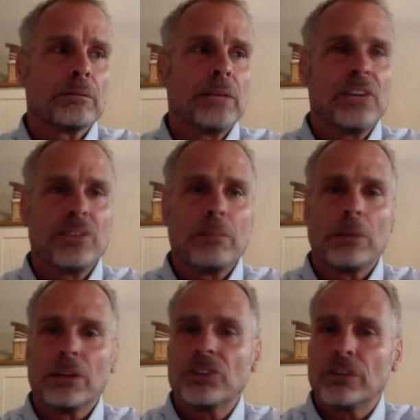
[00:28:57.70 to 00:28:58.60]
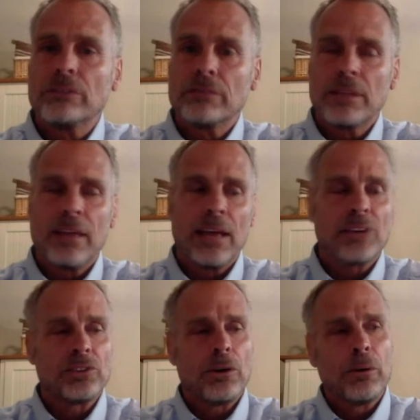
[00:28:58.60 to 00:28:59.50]
teach them to listen to
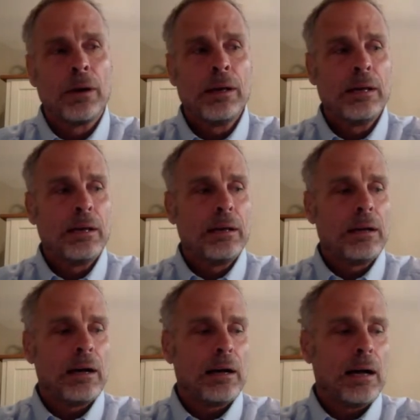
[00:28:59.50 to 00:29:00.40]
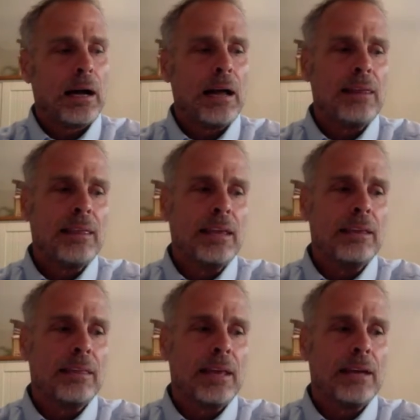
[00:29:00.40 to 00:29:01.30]
that. So I, I
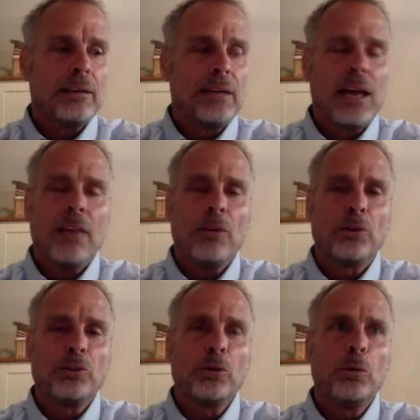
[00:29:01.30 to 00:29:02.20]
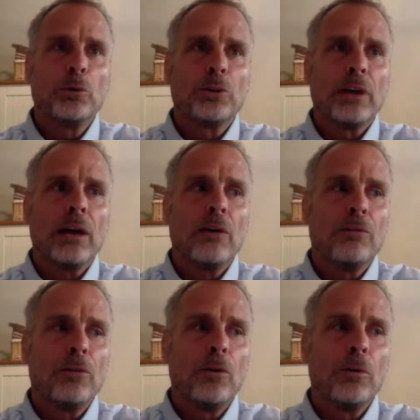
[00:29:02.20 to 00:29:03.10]
think that, yeah, those tools are
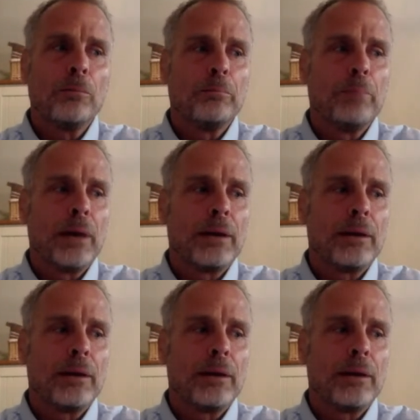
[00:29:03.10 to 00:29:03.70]
helpful, but,